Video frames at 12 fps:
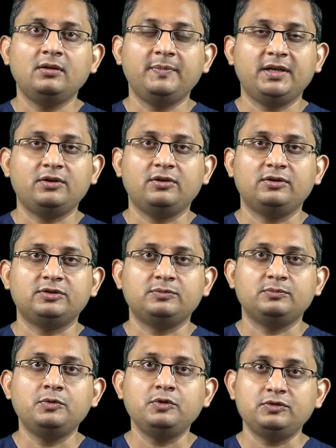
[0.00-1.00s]
Because
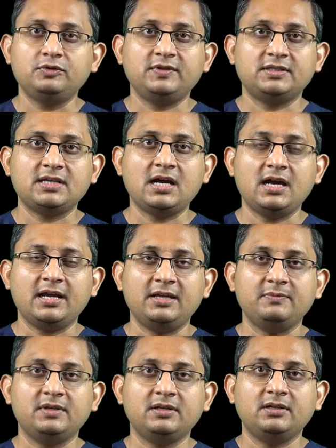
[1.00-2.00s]
most of the
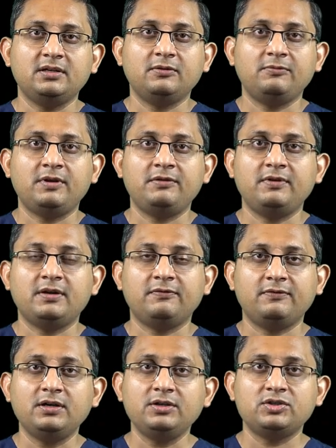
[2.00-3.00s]
time when we are
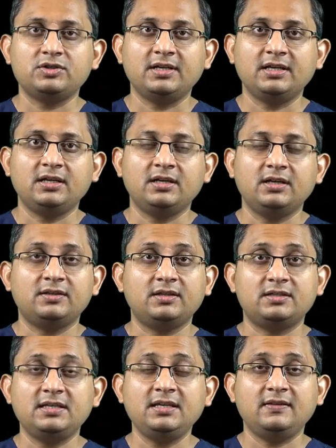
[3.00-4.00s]
functioning, the
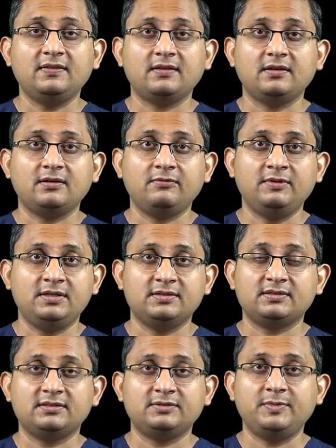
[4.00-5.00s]
teeth, we
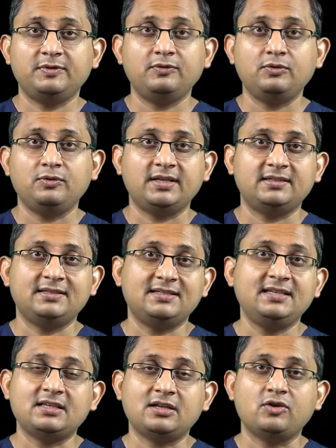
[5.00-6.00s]
discussed before that the
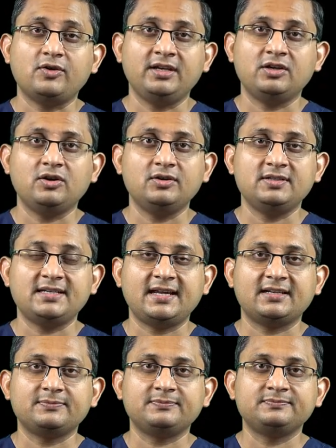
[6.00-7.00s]
teeth are not in
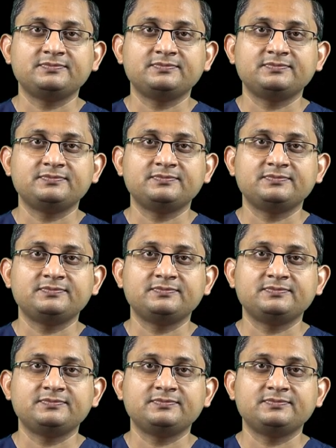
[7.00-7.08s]
contact.